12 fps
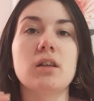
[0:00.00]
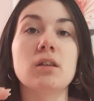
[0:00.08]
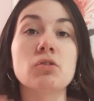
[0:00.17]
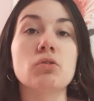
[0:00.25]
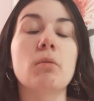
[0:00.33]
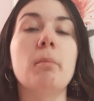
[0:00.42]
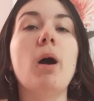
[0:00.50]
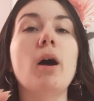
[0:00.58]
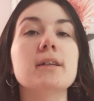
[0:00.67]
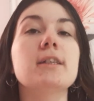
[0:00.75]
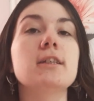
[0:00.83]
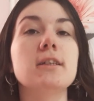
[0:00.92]
into your
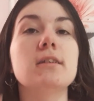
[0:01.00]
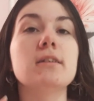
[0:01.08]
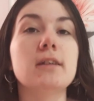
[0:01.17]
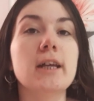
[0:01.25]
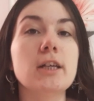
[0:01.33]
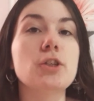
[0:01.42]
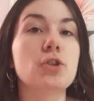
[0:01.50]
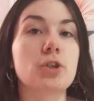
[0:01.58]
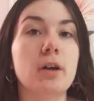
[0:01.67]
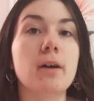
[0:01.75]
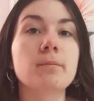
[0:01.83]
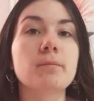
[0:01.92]
Piscean
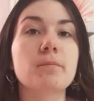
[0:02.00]
nature.